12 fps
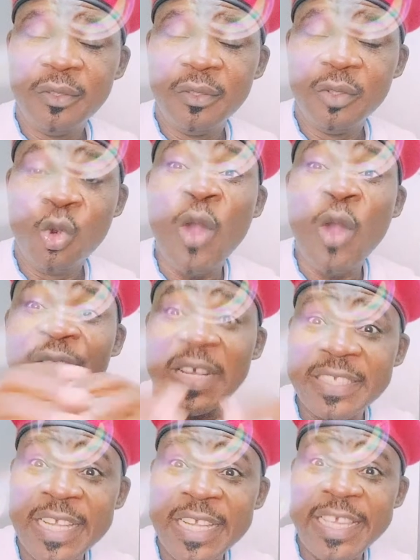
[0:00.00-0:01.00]
who are
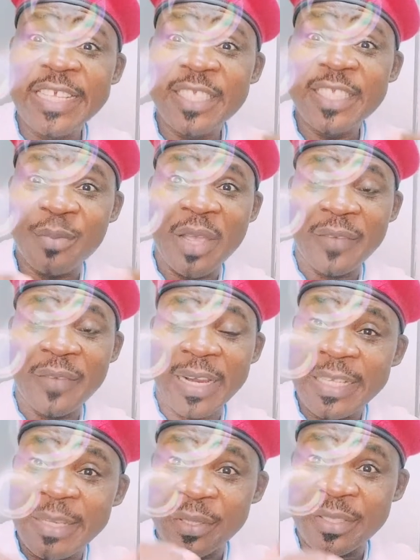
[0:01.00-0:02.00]
fighting against the Biafra
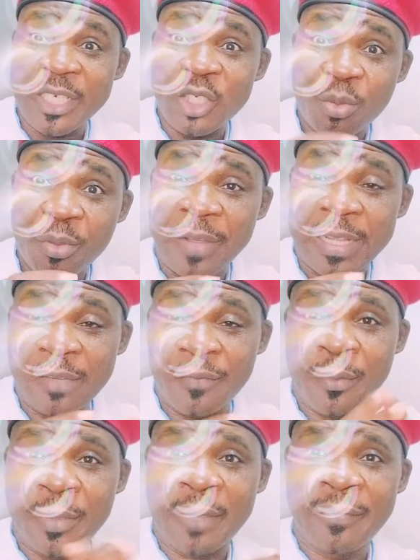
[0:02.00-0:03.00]
and they pretend to be fighting
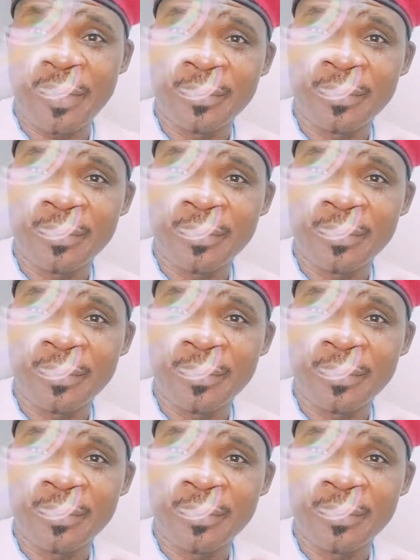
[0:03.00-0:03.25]
for Biafra.